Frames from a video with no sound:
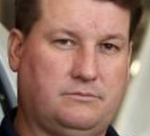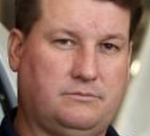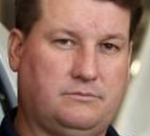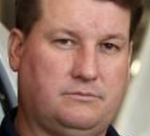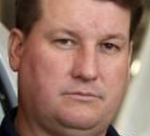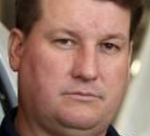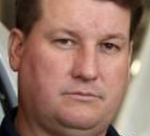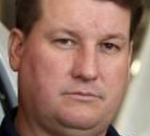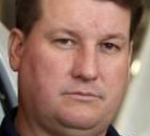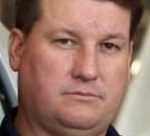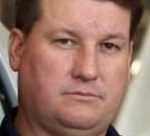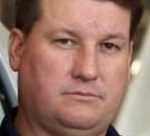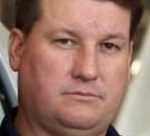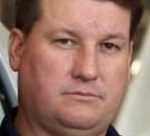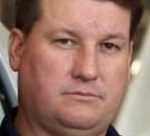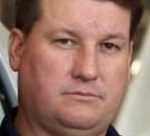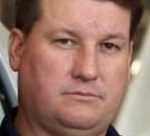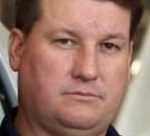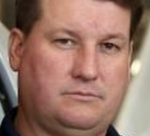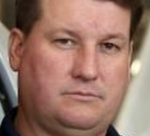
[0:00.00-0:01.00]

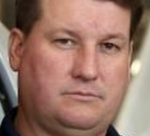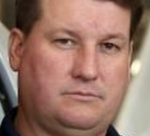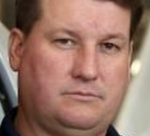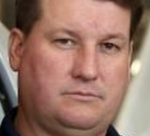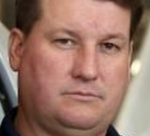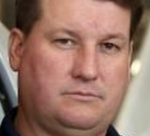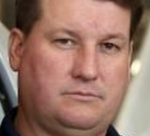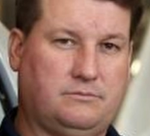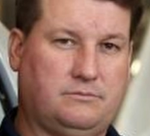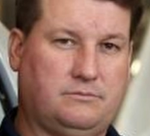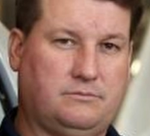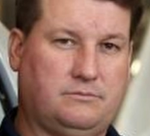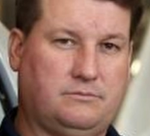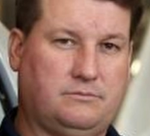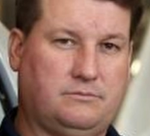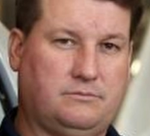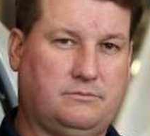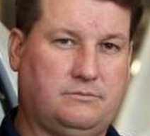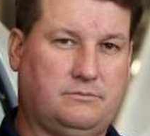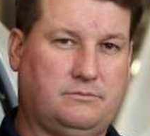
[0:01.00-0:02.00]

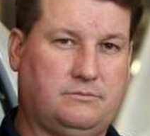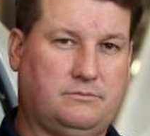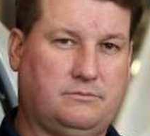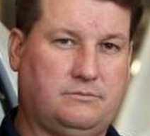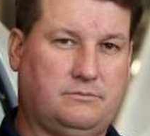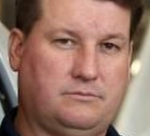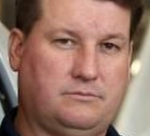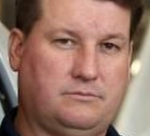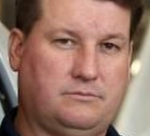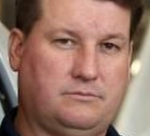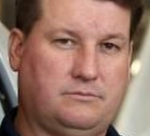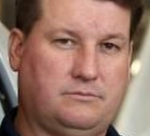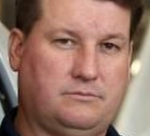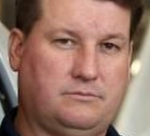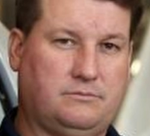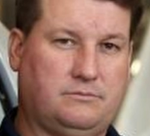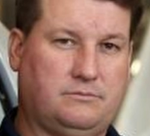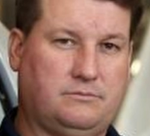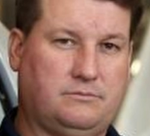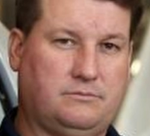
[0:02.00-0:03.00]

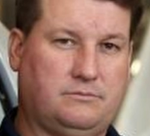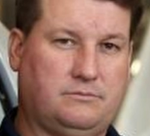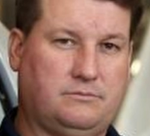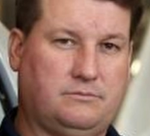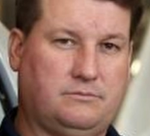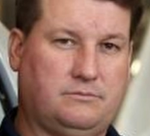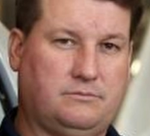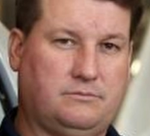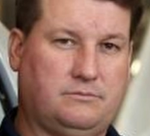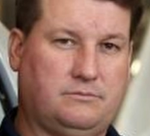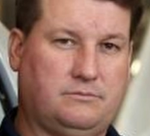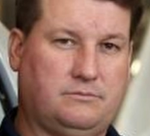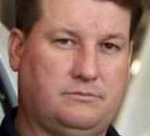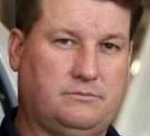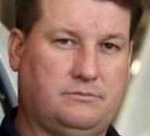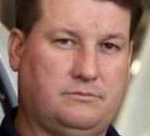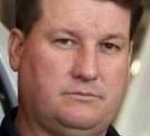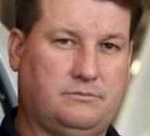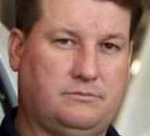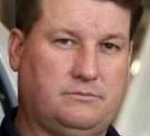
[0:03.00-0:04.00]

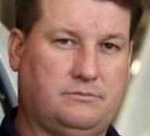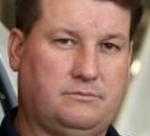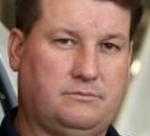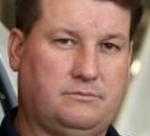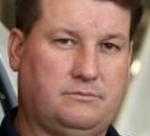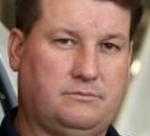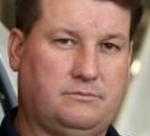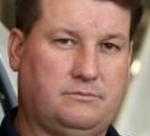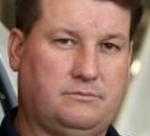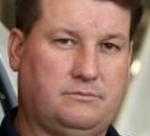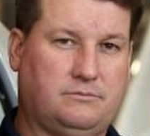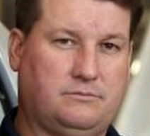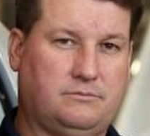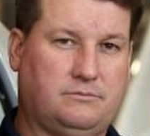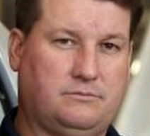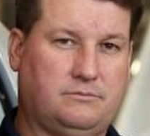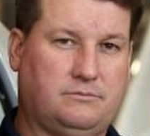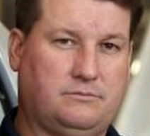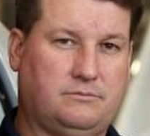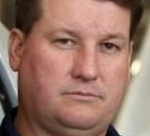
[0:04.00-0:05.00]

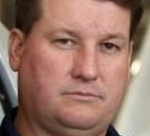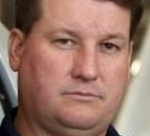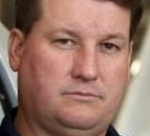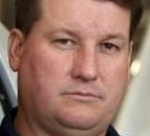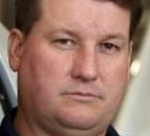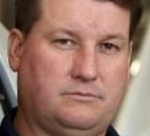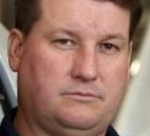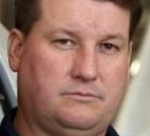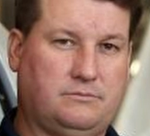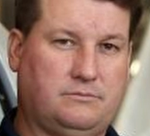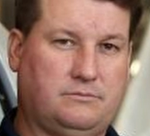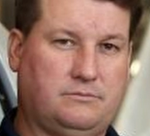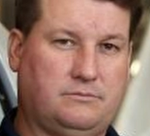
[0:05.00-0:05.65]
(no lip movement)